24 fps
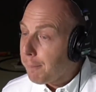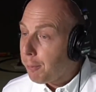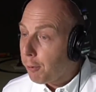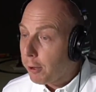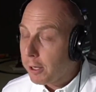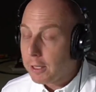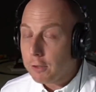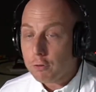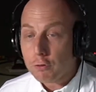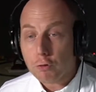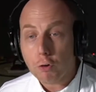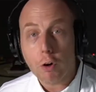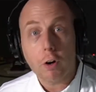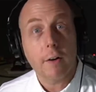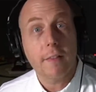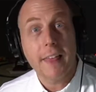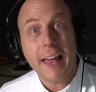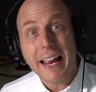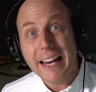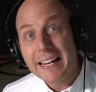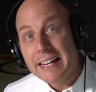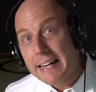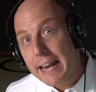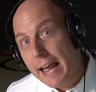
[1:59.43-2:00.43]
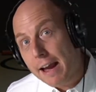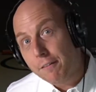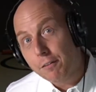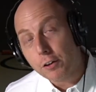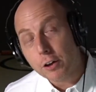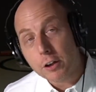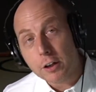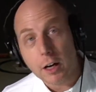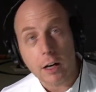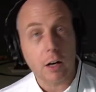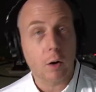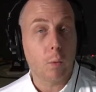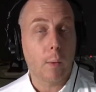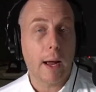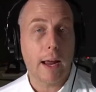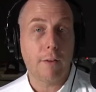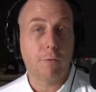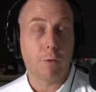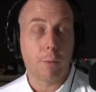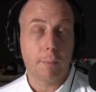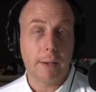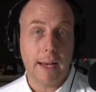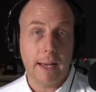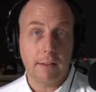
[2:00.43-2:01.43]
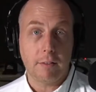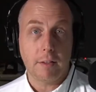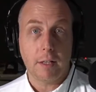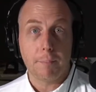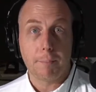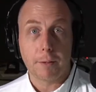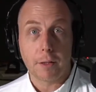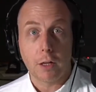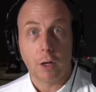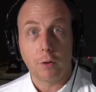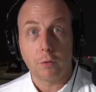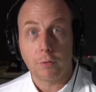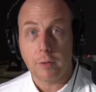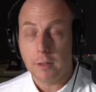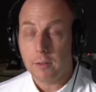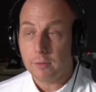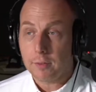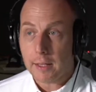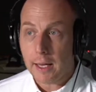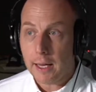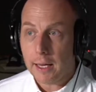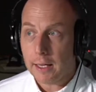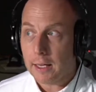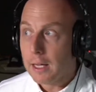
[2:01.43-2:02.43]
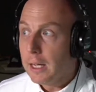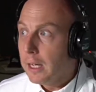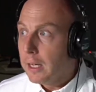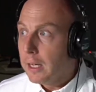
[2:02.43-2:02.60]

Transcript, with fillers: pretty sure they never cut away from Nancy Pelosi saying